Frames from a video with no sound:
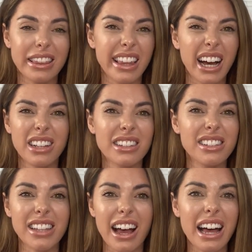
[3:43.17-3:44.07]
that
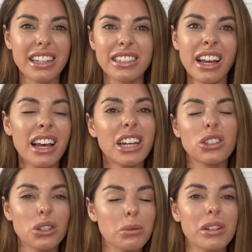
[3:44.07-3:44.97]
start, it
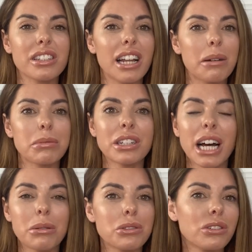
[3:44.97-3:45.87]
just wasn't happening.
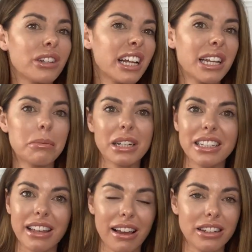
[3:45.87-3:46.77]
I was going to
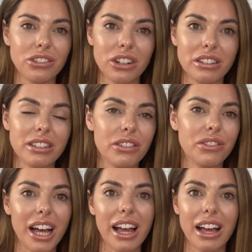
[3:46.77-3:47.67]
eliminate any chance of
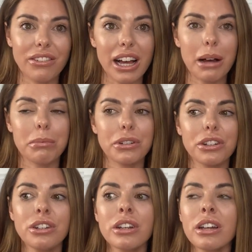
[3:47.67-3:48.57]
that ever
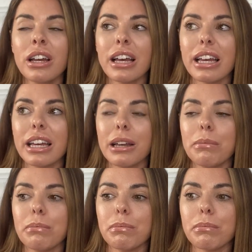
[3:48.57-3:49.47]
happening.
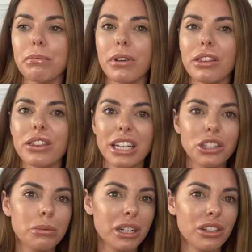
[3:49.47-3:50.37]
Then
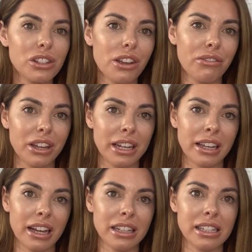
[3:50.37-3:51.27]
she went on to
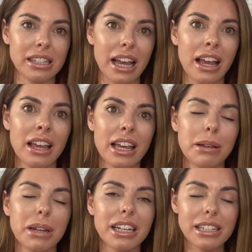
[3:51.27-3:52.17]
ovarian cancer,
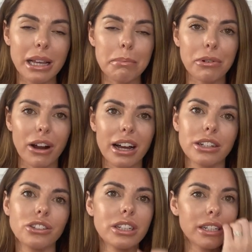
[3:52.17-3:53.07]
and like I said,
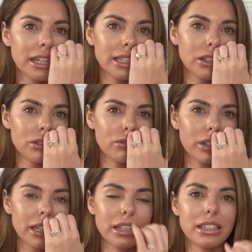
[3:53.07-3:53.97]
BRCA gene, it's
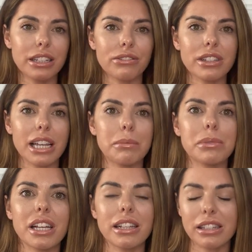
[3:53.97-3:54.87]
3 different
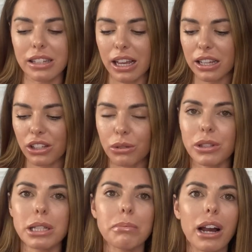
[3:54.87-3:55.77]
types of cancer. So
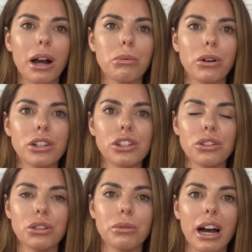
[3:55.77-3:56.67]
it's the BRCA1, so
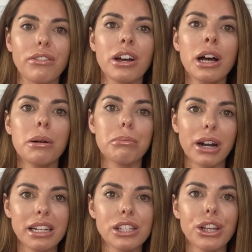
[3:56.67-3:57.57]
you have
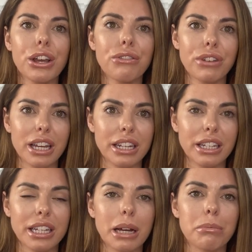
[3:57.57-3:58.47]
breast,
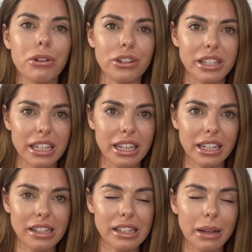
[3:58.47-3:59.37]
ovarian and prostate
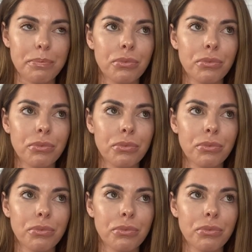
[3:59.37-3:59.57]
cancer.